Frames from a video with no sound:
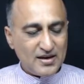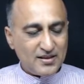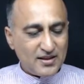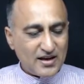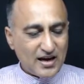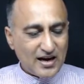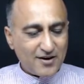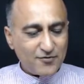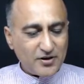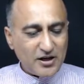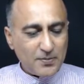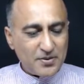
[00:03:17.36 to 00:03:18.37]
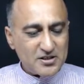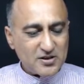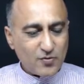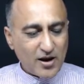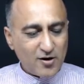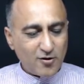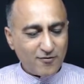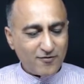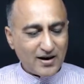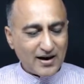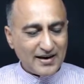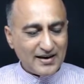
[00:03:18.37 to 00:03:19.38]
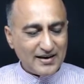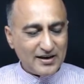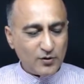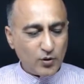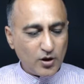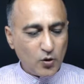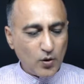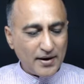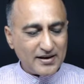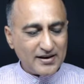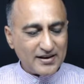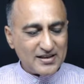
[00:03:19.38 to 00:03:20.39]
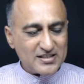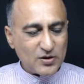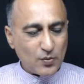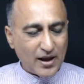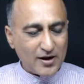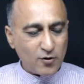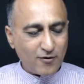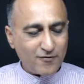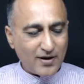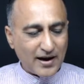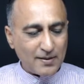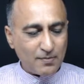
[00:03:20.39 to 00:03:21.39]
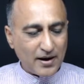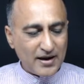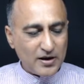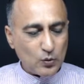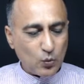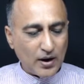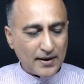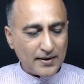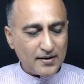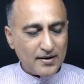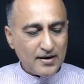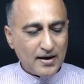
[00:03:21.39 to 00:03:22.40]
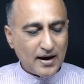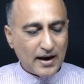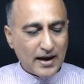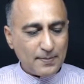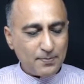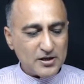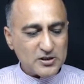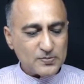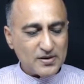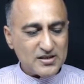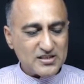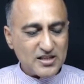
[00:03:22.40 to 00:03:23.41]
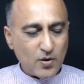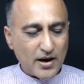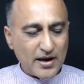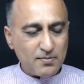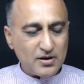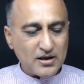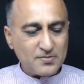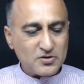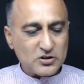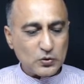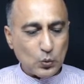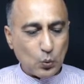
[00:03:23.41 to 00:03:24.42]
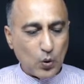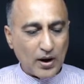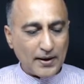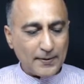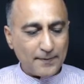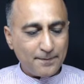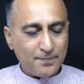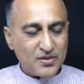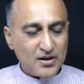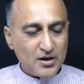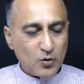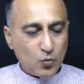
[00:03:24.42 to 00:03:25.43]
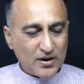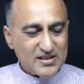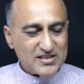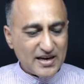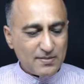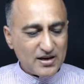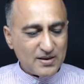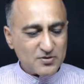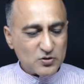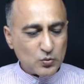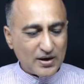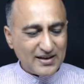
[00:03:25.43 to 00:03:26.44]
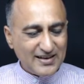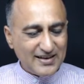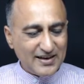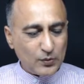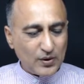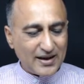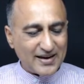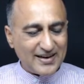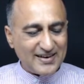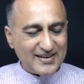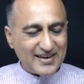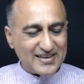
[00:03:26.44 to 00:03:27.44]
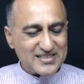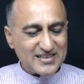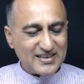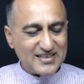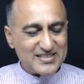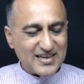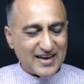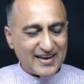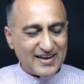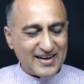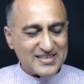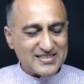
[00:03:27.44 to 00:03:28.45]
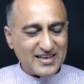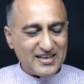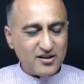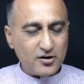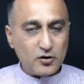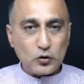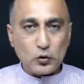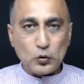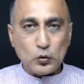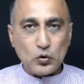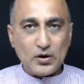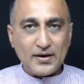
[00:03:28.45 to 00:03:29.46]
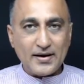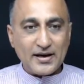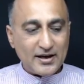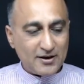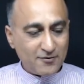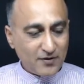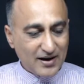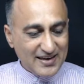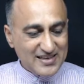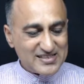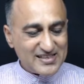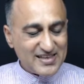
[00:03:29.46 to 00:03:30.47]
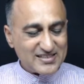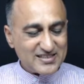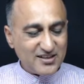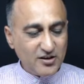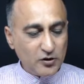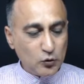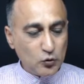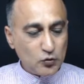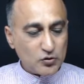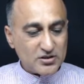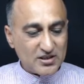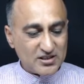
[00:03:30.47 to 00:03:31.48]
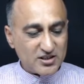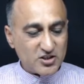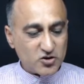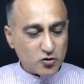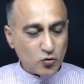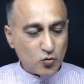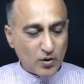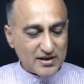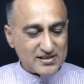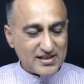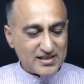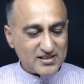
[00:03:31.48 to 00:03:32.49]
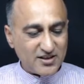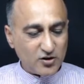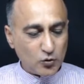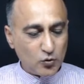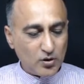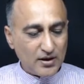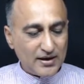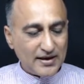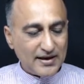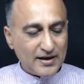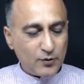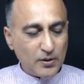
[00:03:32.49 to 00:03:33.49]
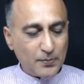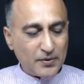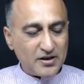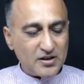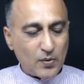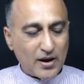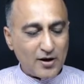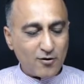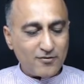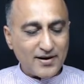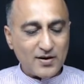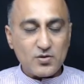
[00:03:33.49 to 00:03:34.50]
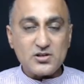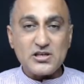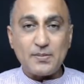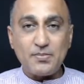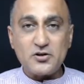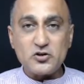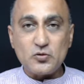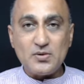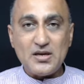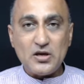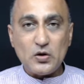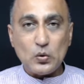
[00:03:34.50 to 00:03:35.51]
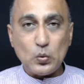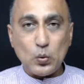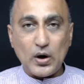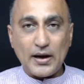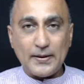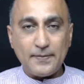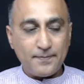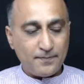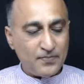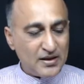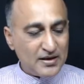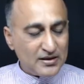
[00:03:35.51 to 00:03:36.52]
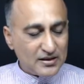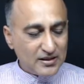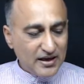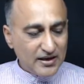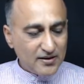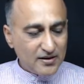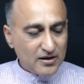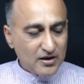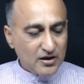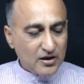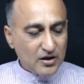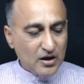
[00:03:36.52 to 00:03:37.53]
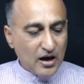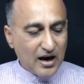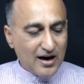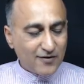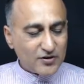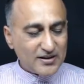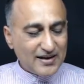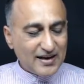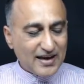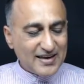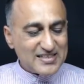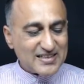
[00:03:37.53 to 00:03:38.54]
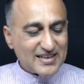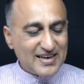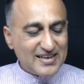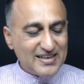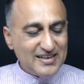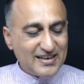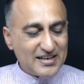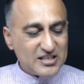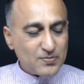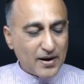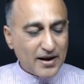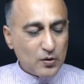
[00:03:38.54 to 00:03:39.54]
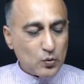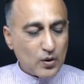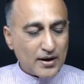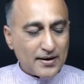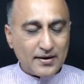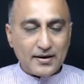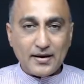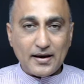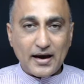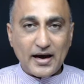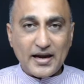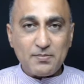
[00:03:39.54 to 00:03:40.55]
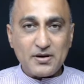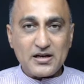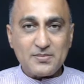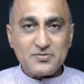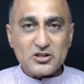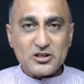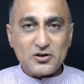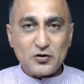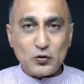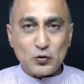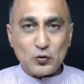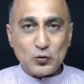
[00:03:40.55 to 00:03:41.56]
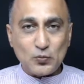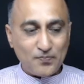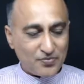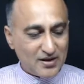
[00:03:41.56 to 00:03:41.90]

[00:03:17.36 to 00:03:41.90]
Then after it prints the value of i, it will go and increase the value of i by 1. i plus plus now i becomes 1. Once i becomes 1, it will again test is i less than 2. If i is less than 2, since it's true 1 is less than 2, it will print the value of i which happens to be 1. Then after that i is again increased by 1. i becomes 2.